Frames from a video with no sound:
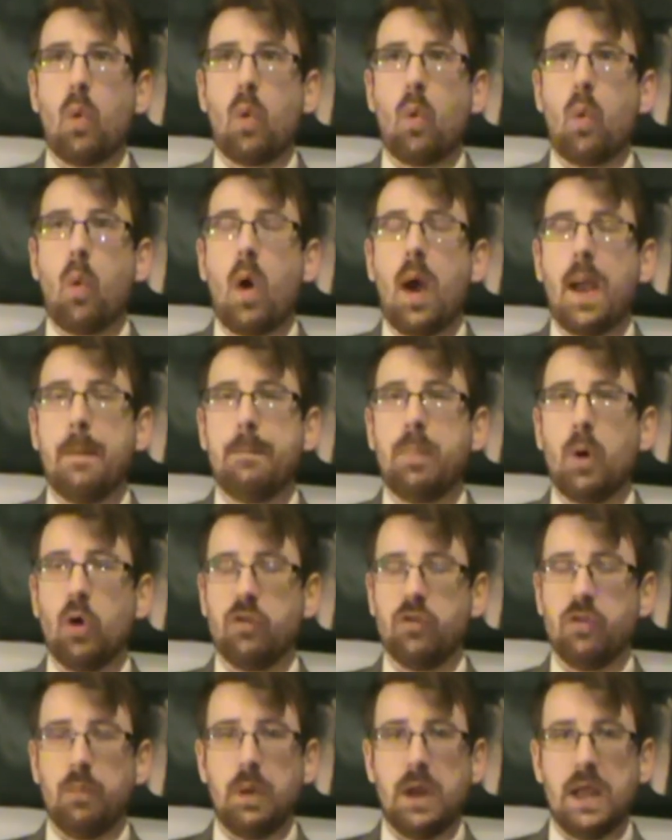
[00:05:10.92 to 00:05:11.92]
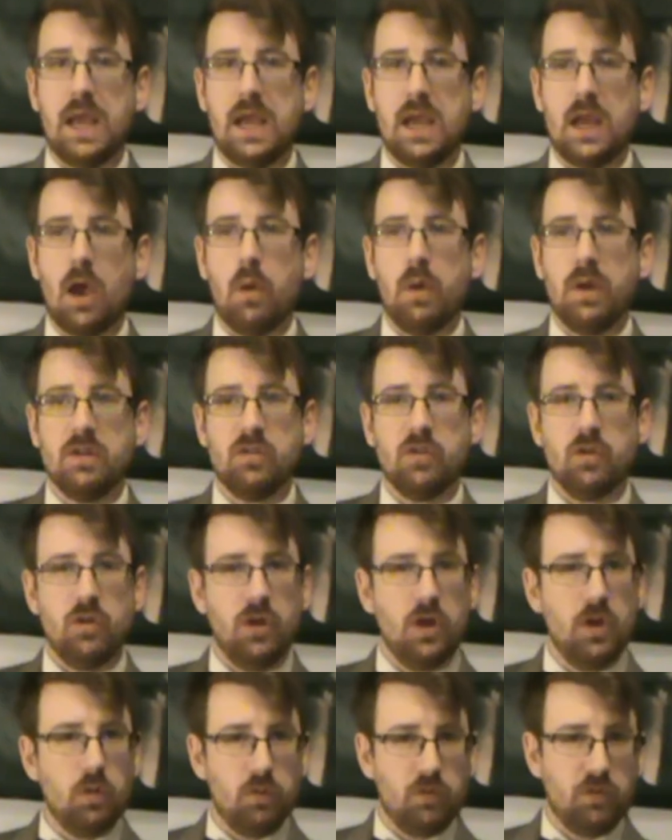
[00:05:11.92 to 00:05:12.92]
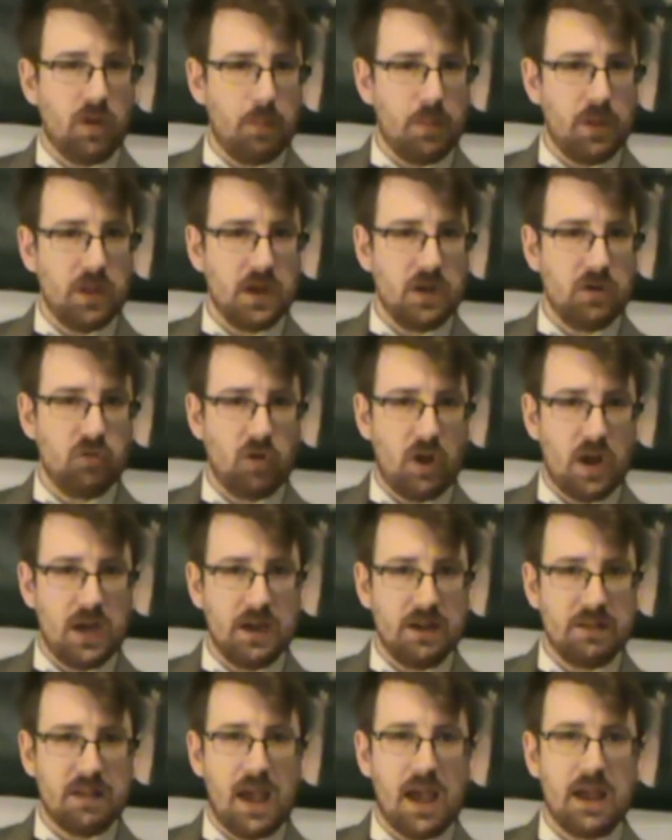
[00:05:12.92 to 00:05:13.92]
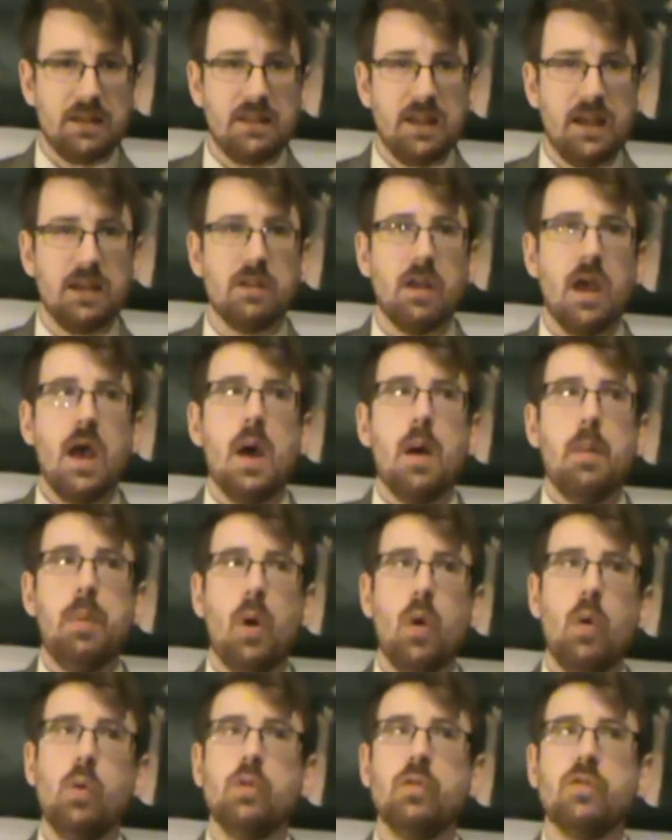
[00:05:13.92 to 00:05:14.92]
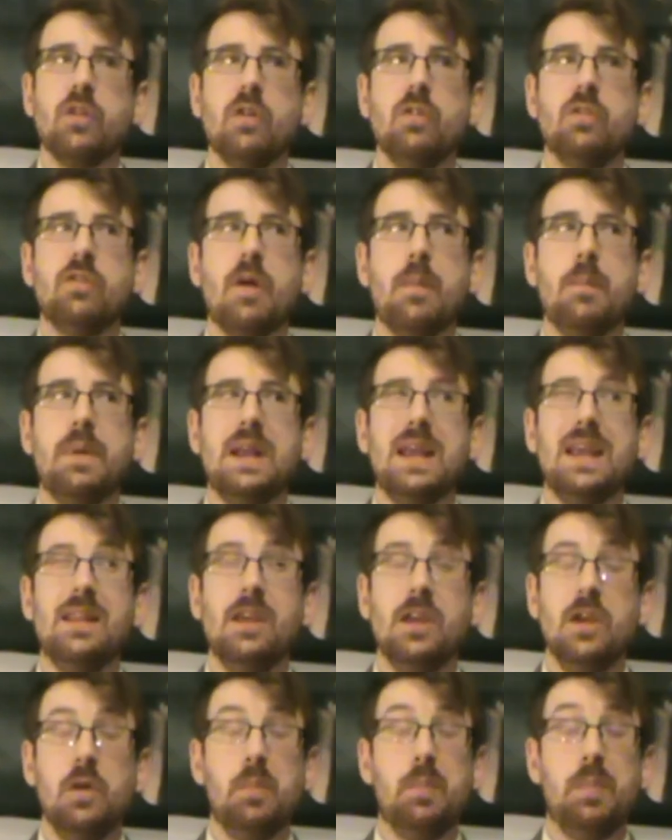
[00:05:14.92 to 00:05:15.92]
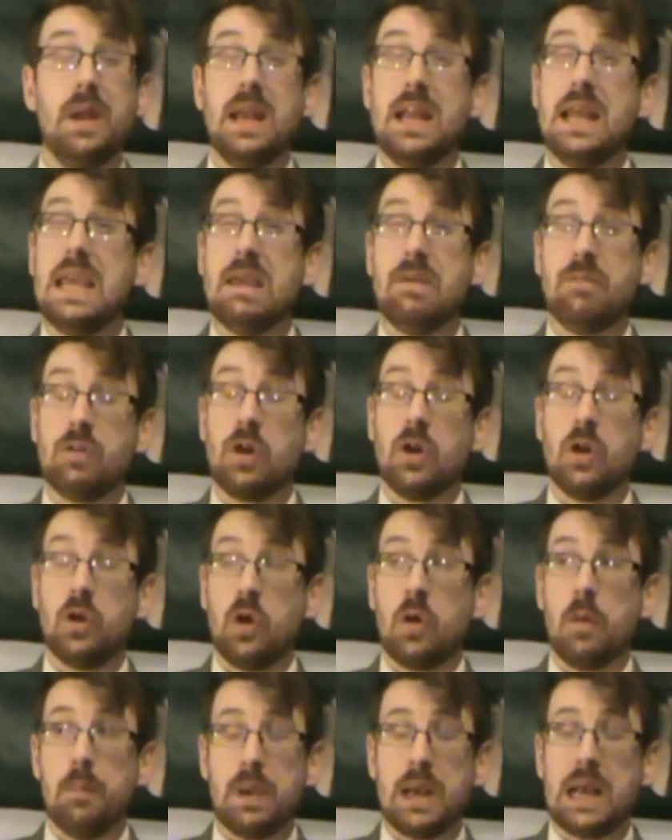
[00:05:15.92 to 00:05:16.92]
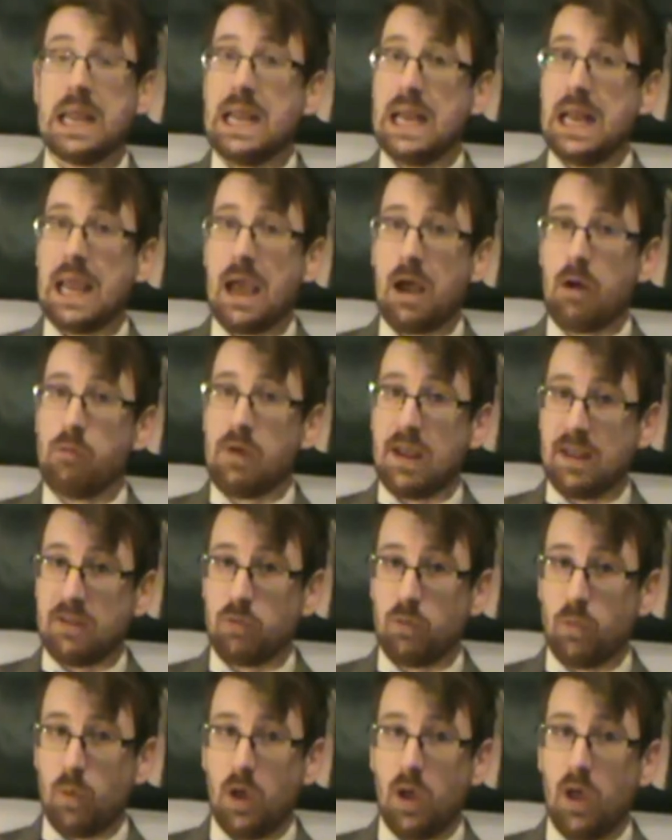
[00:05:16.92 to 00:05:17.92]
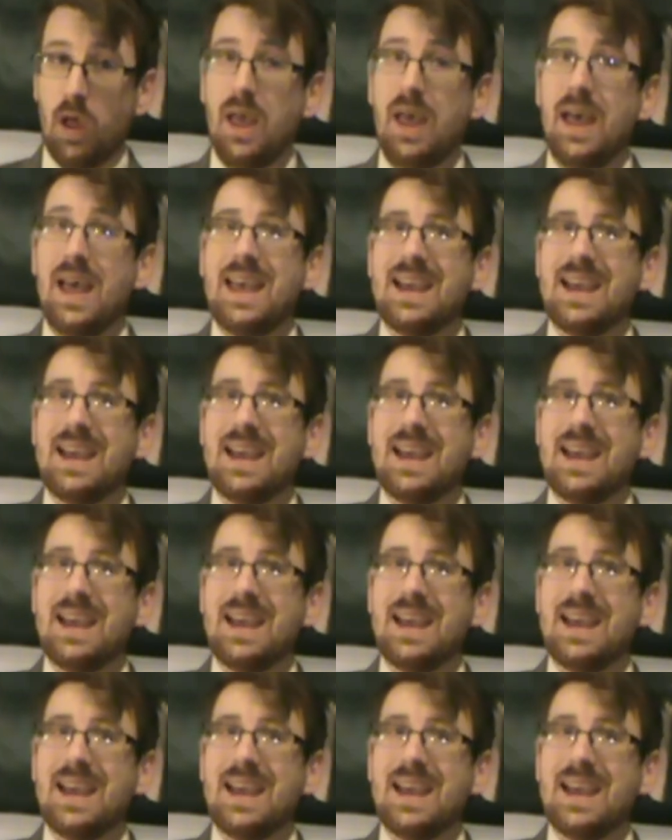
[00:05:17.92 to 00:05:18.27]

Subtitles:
quite possibly going to use some of these shady tactics, but also somebody that you believe could completely out-wrestle her.